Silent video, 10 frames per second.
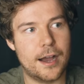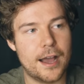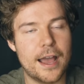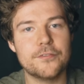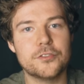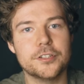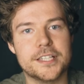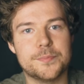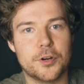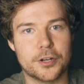I haven't really
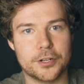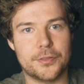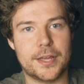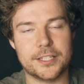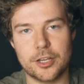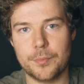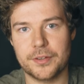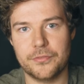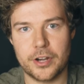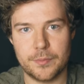spoken on that
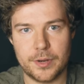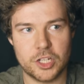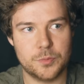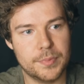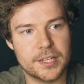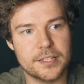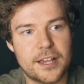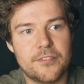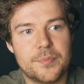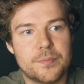topic very much because
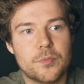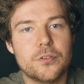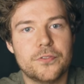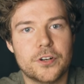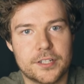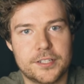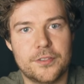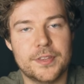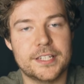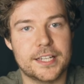I've been more focused on the